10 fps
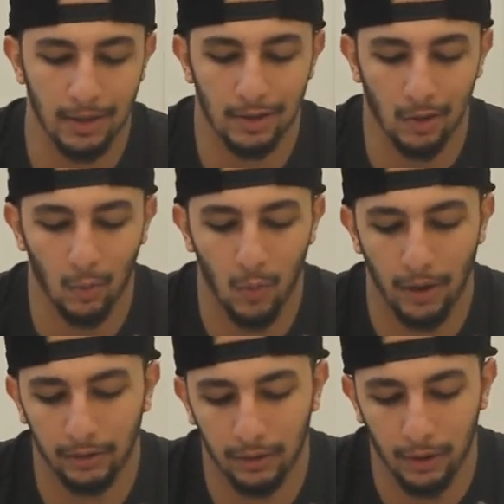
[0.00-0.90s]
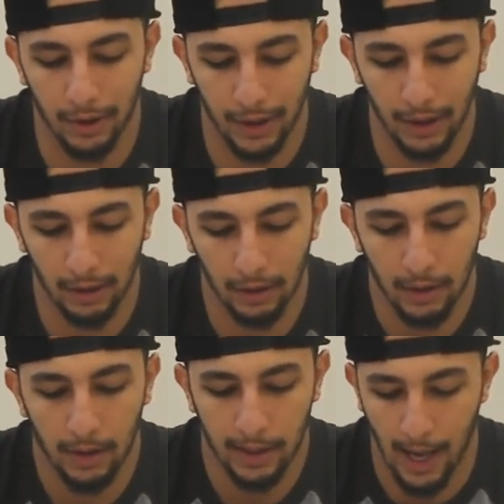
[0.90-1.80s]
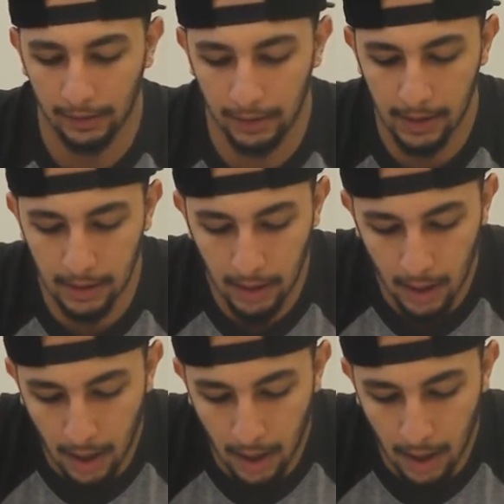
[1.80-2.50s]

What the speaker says: That's 130 calories,